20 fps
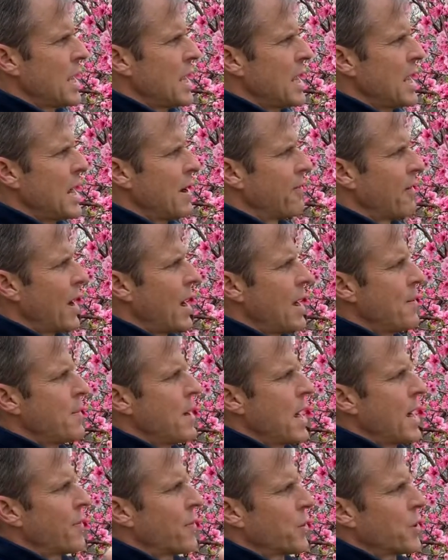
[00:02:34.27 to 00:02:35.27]
if I'm
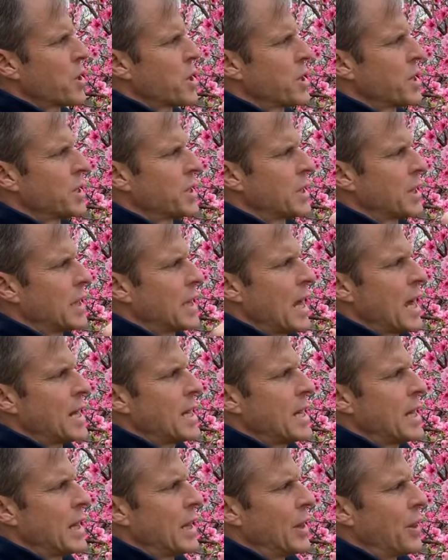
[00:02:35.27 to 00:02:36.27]
ever going to get
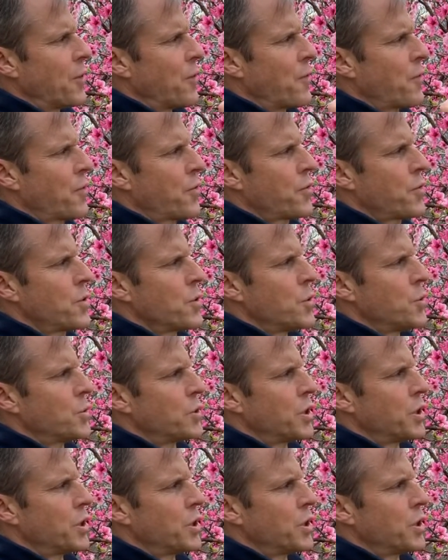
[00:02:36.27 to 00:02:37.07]
the fruit